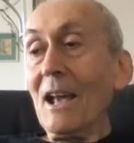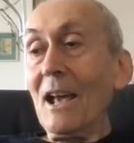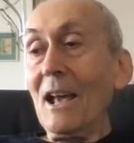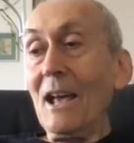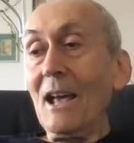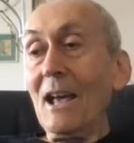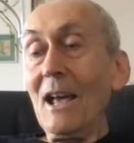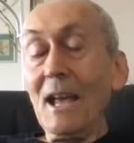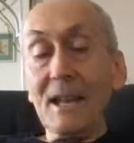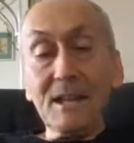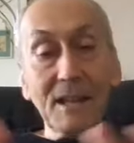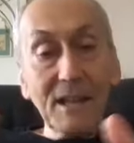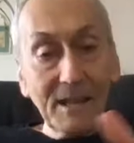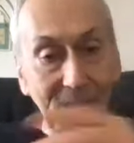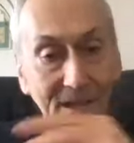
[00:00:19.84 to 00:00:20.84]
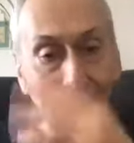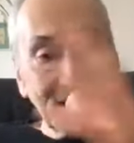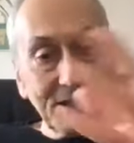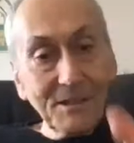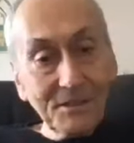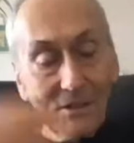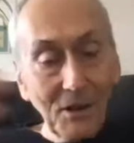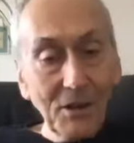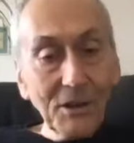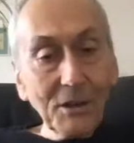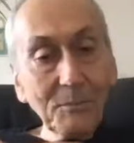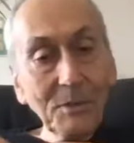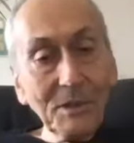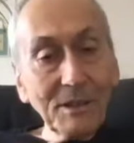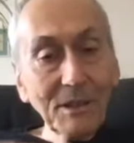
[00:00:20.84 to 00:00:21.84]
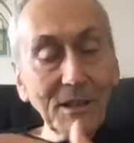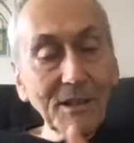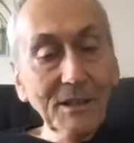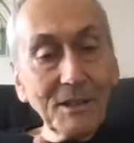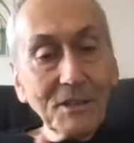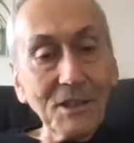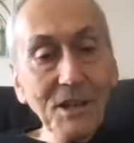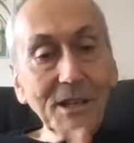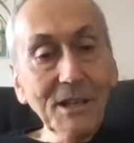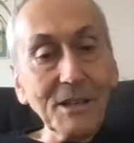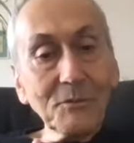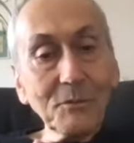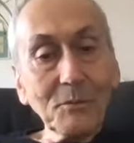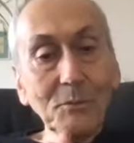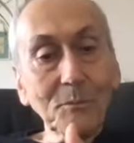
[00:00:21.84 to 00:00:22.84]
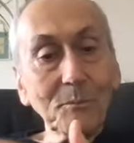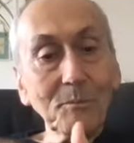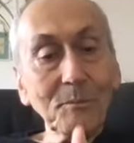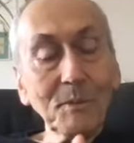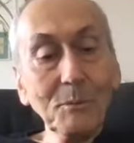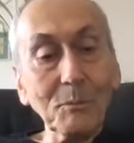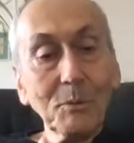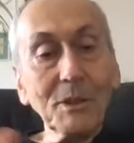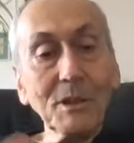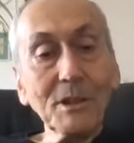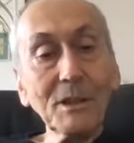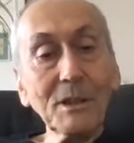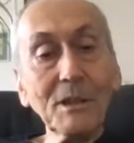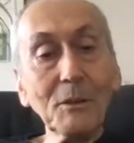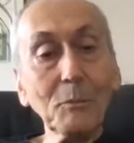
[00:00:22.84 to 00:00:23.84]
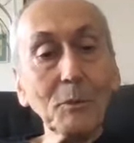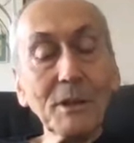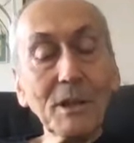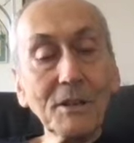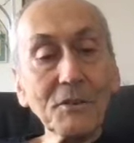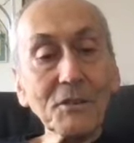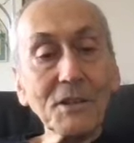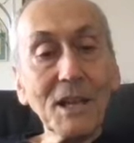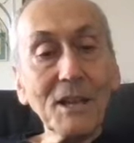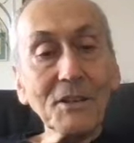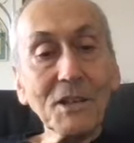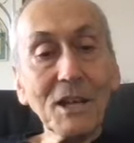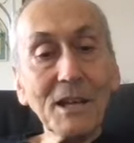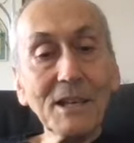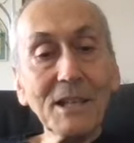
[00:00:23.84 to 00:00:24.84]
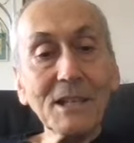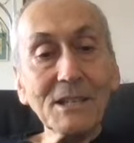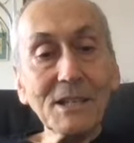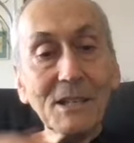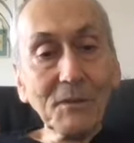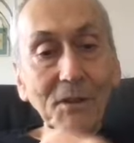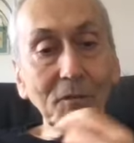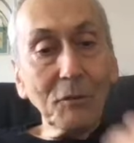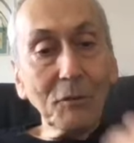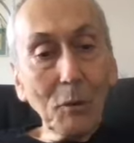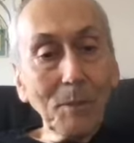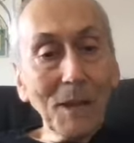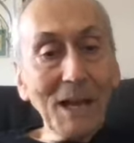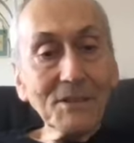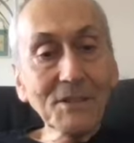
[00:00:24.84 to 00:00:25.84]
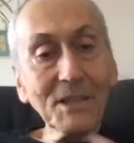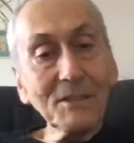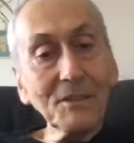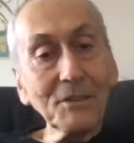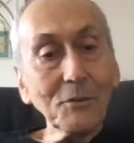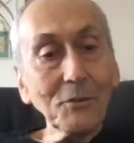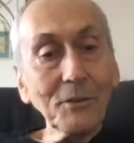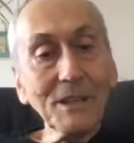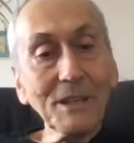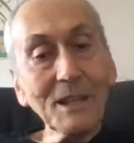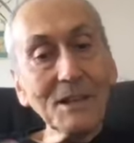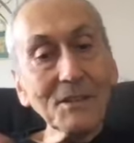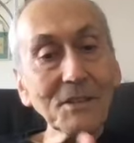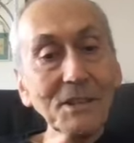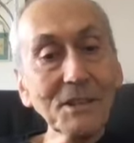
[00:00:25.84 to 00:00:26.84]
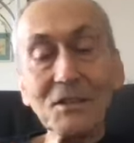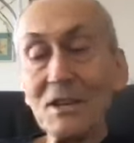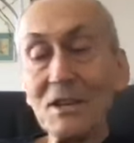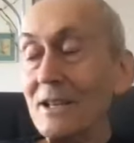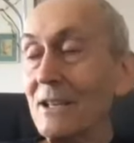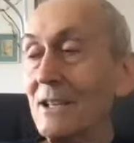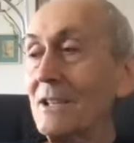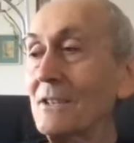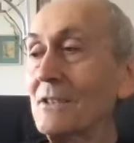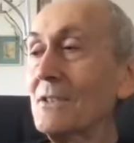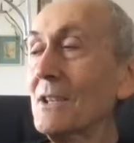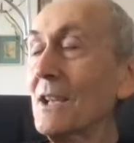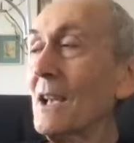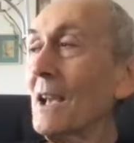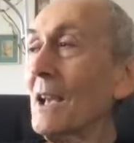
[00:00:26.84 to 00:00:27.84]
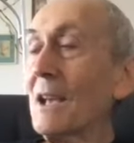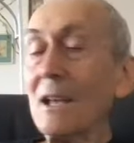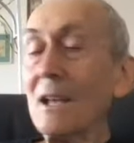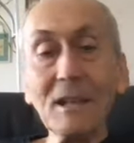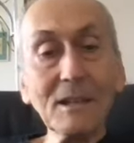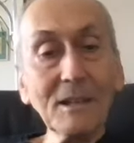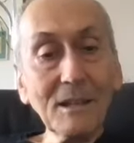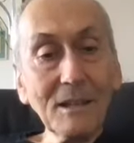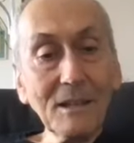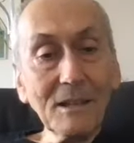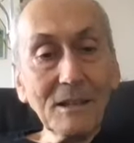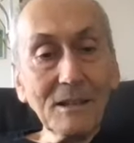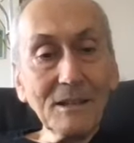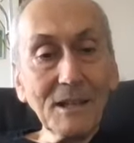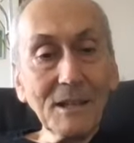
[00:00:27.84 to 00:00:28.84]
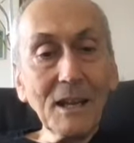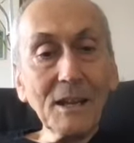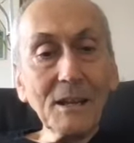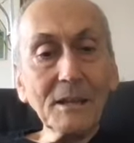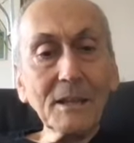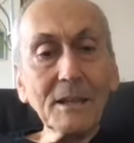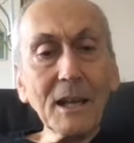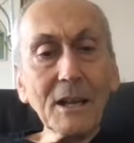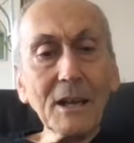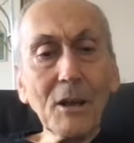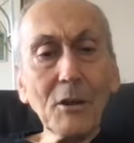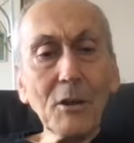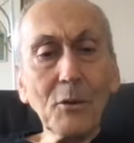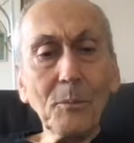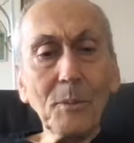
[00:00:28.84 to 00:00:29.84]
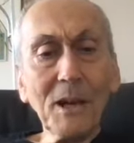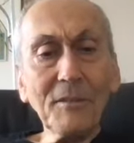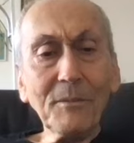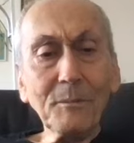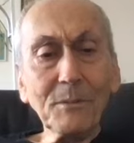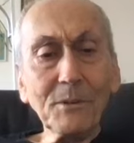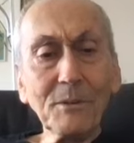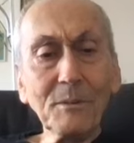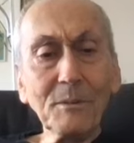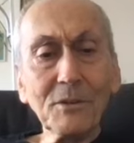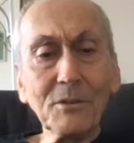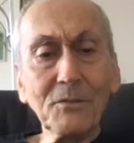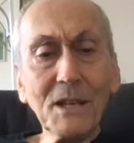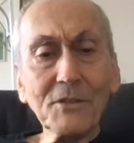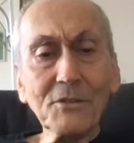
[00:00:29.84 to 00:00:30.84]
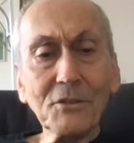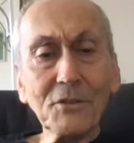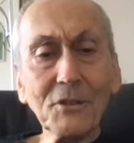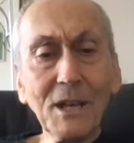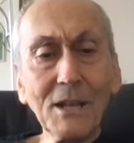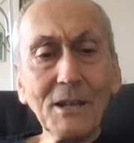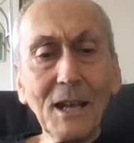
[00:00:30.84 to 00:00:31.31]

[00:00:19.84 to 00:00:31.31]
And then he did his argument that in the Chinese room you wouldn't understand Chinese even if you were passing the Turing test in Chinese. Did that go by too fast, or should I